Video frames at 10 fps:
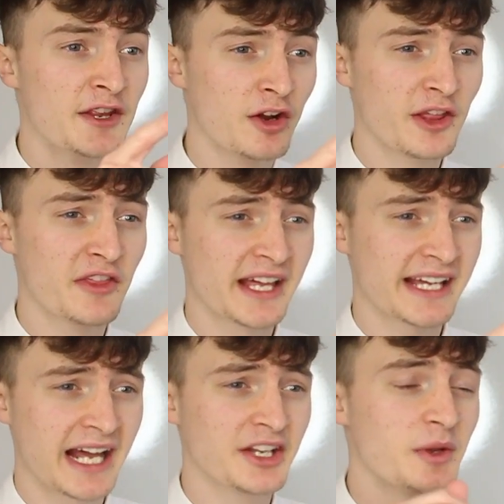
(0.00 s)
The only thing I
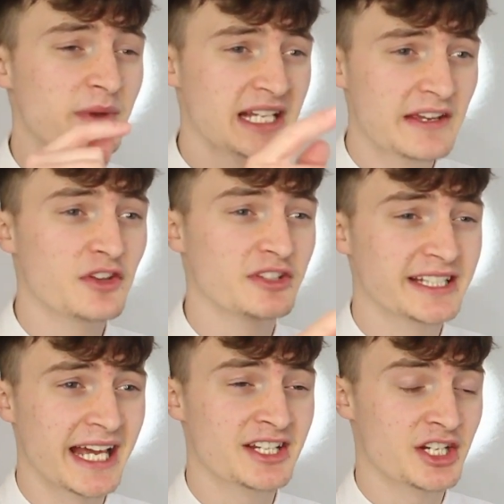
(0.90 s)
can do is give you
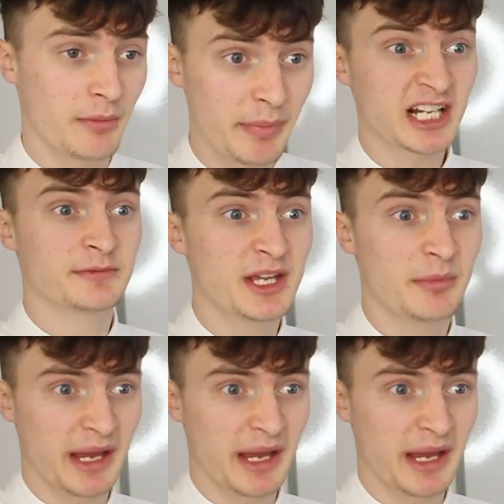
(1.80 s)
detention Now pass me your